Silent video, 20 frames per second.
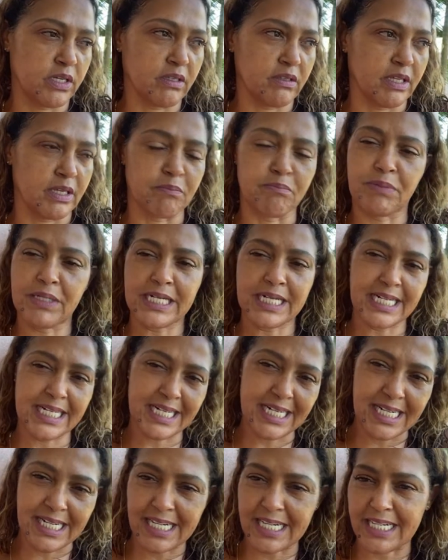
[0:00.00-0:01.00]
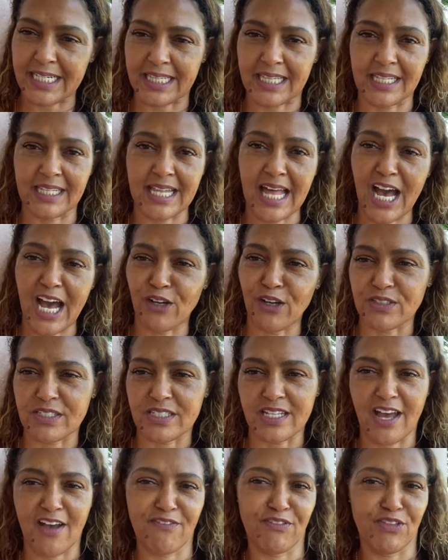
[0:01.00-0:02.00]
like brrr, the loud
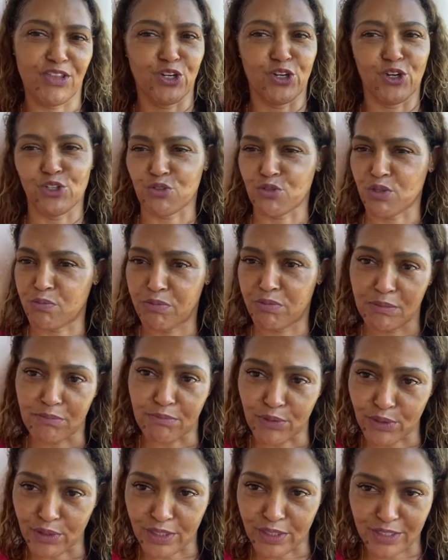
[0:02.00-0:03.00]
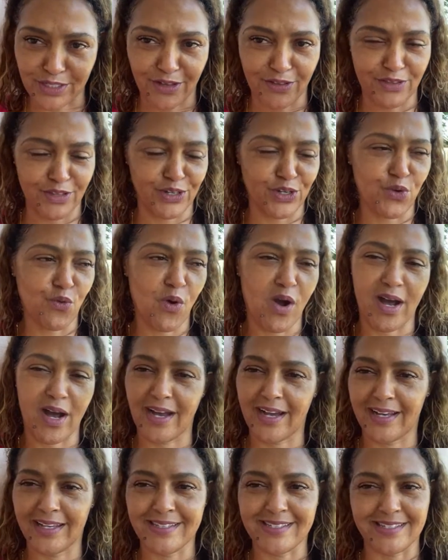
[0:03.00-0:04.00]
stuff and the girls with the big booties on the
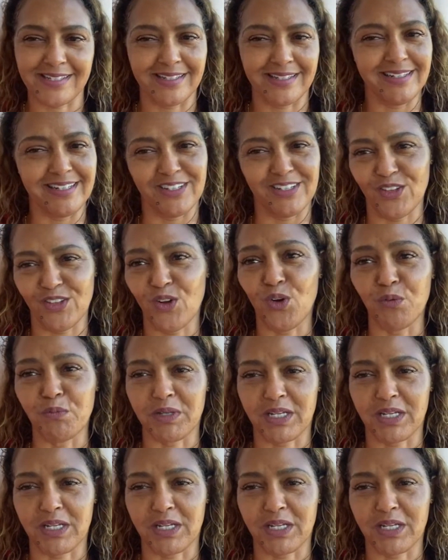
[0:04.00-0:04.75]
quads and, the whole bit.